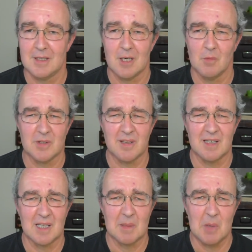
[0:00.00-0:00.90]
Didn't know what to
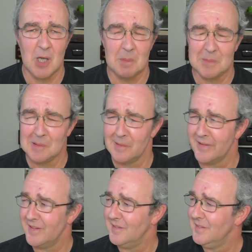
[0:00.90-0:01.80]
think of the ball
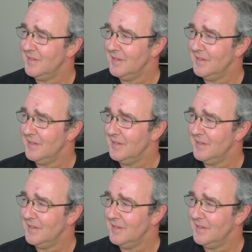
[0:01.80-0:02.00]
pool though.